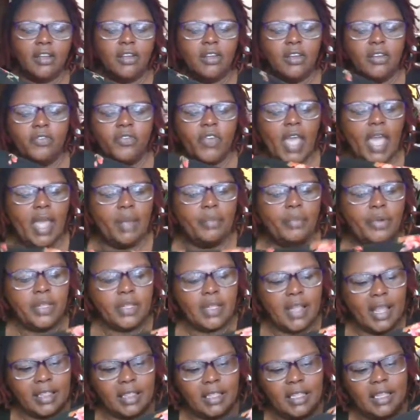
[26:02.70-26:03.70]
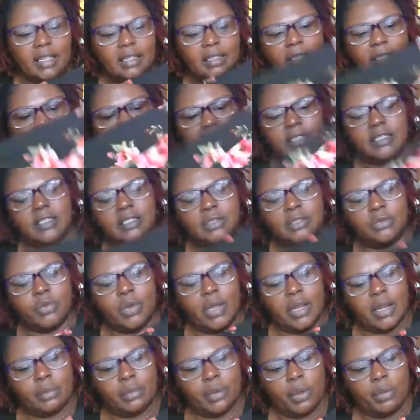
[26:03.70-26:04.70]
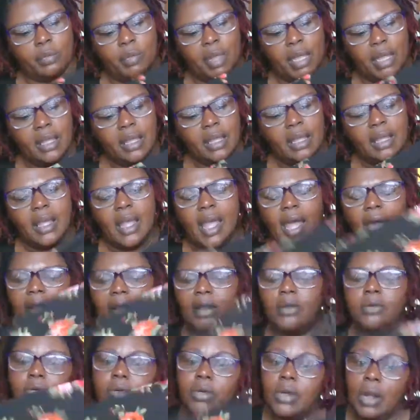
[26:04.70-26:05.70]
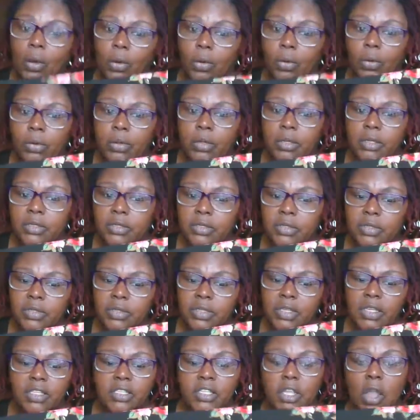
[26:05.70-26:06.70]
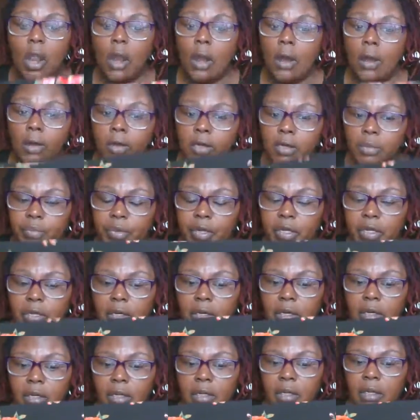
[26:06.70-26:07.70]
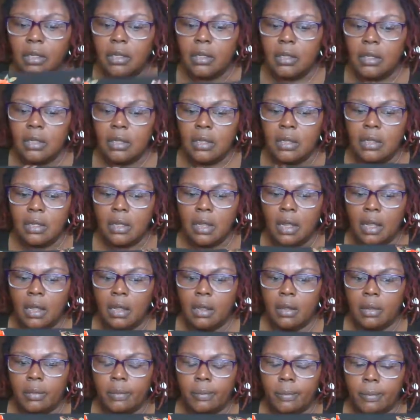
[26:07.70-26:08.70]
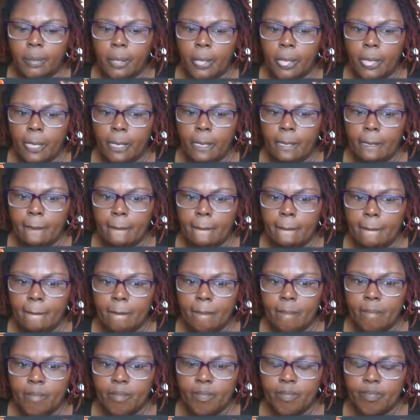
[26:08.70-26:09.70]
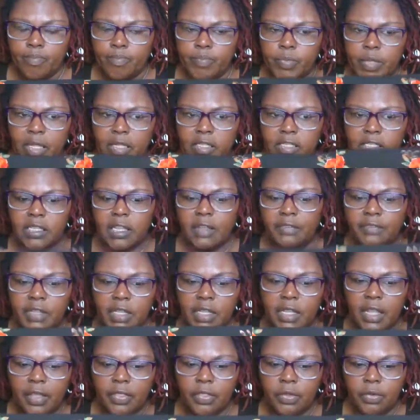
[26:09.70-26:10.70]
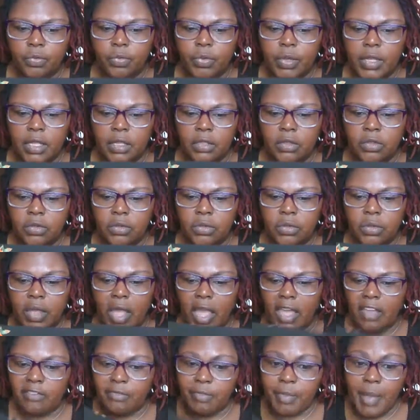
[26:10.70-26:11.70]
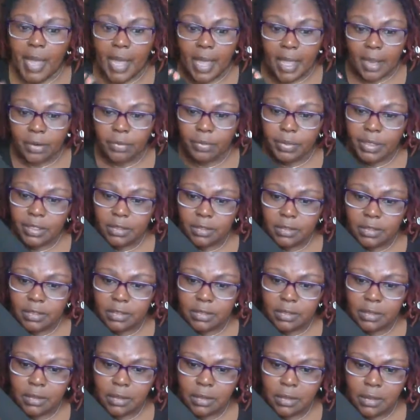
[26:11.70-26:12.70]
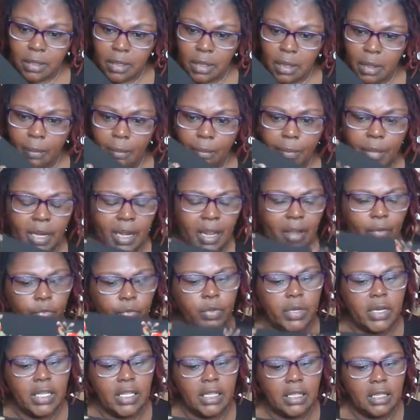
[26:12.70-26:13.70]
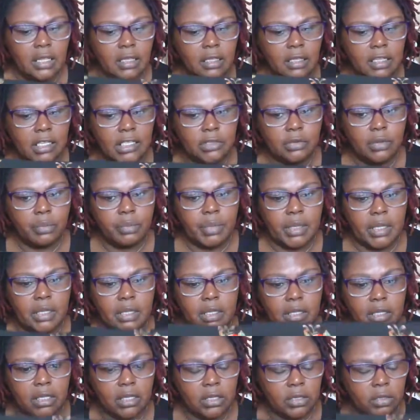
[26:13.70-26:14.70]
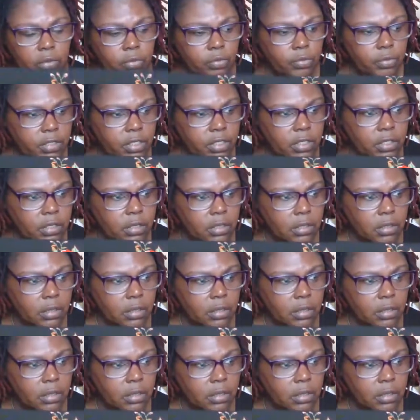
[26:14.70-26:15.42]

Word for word: go the fabric. I think this is what I'm going to make. I don't know, because it's hard to put um, stuff together when you have patterns. But I really think this would be cute